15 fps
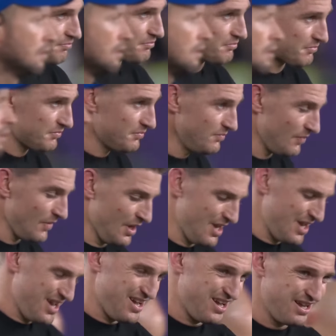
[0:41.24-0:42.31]
what's
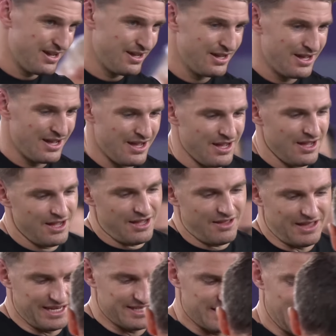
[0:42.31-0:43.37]
required, and
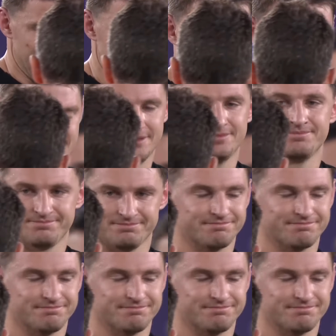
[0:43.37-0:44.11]
everybody that